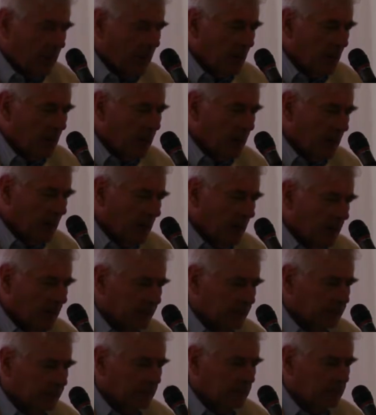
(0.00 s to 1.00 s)
we
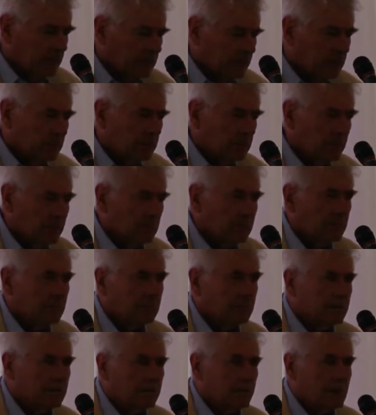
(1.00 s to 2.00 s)
uh,
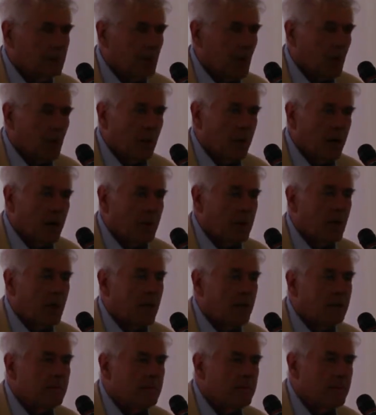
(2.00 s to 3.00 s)
told
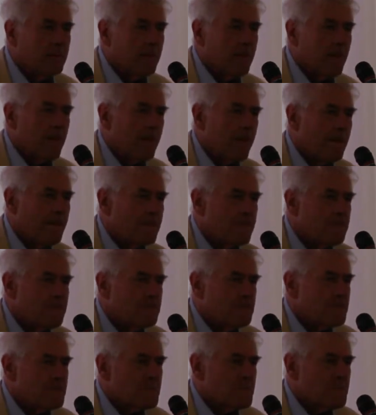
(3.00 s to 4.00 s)
anybody.
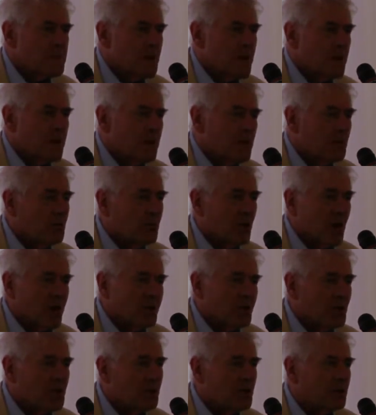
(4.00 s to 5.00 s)
The
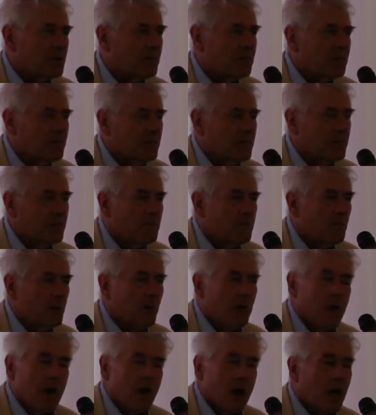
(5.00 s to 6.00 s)
Russians
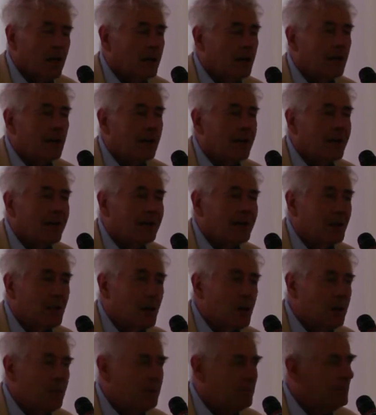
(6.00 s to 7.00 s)
were not all that
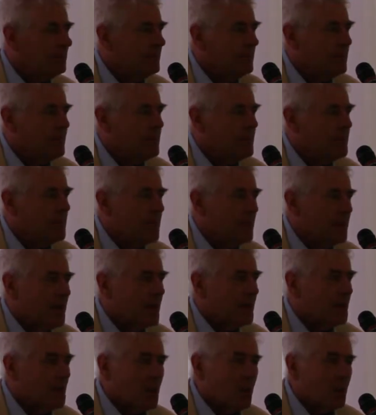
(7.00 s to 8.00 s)
good.
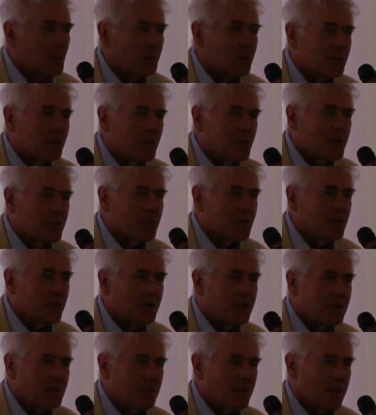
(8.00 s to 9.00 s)
Their codes were
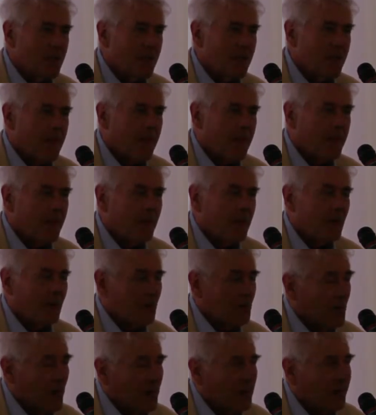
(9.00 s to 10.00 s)
easy,
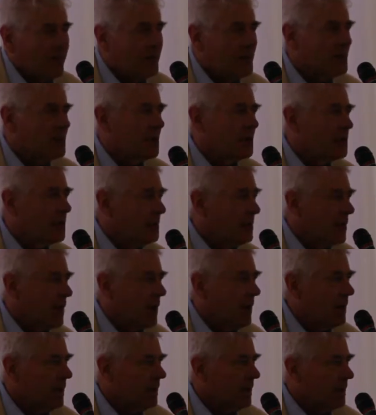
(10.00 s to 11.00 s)
or fairly easy to
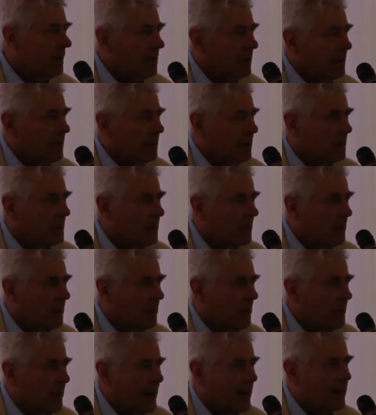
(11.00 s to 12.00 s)
break. I think they're
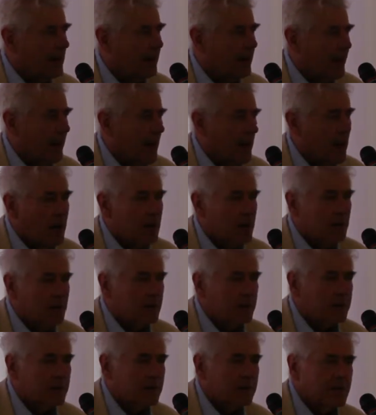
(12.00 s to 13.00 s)
probably better
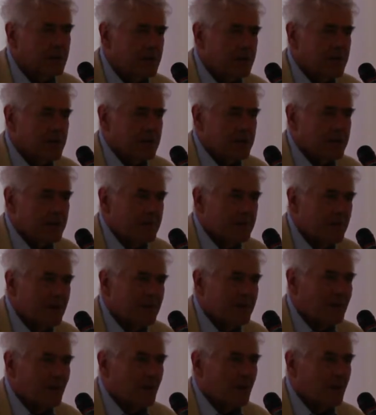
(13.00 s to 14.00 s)
now as
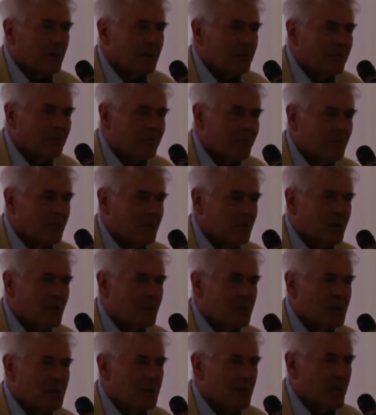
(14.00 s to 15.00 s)
we sort of
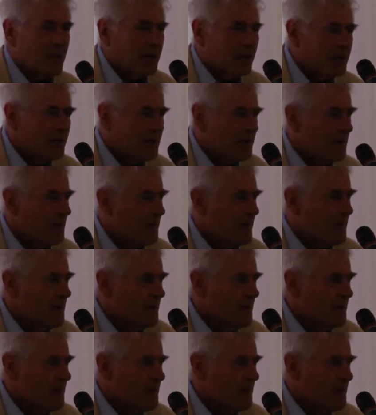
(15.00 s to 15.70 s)
suspect.